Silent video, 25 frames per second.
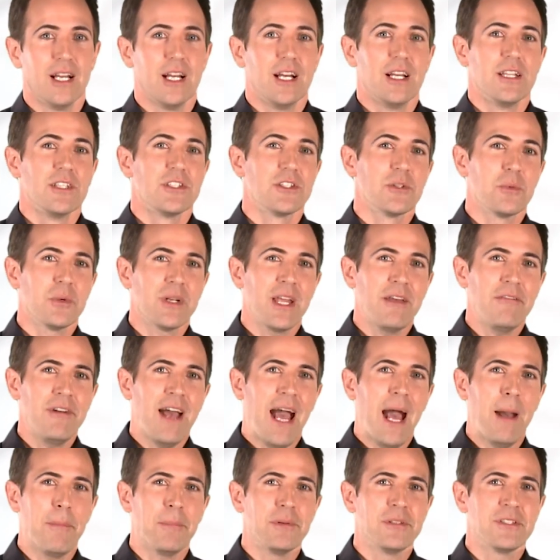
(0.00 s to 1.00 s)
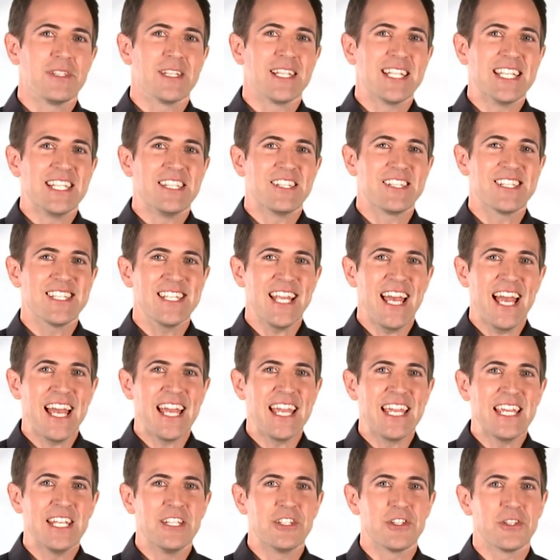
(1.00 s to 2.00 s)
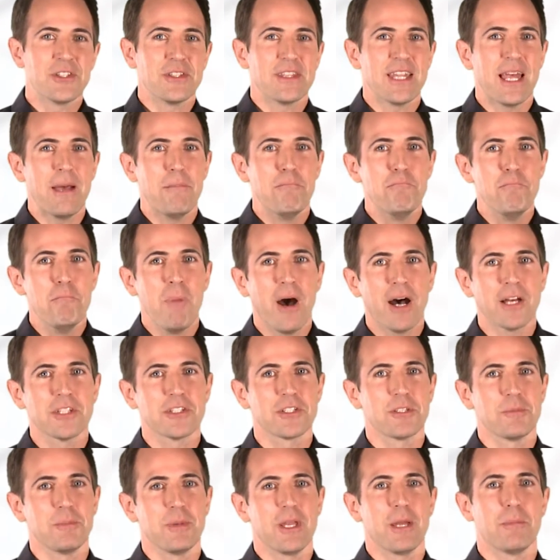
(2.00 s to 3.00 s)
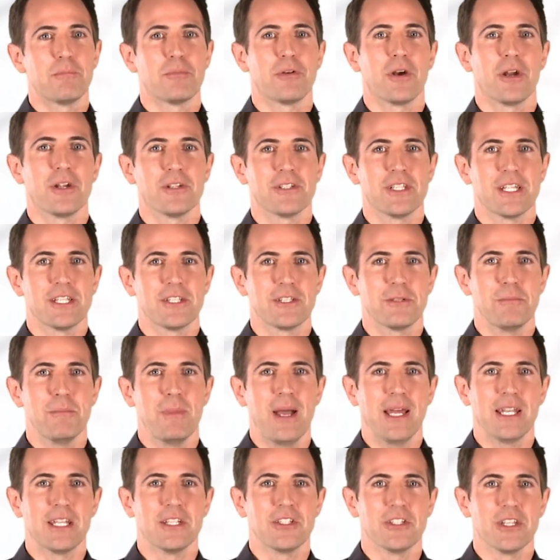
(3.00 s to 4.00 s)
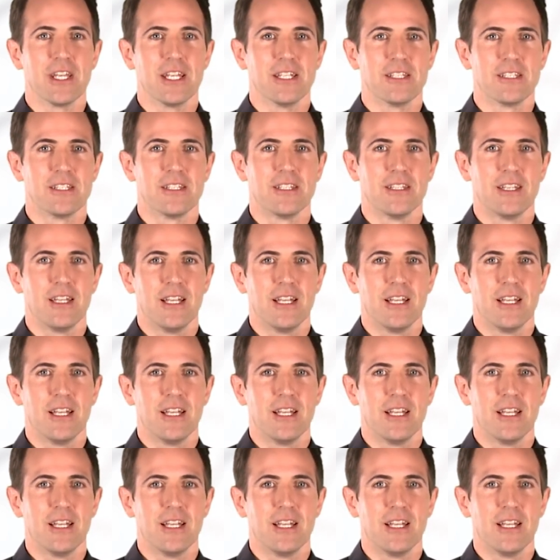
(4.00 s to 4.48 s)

So whatever happens at each stage, there must be a process to manage it.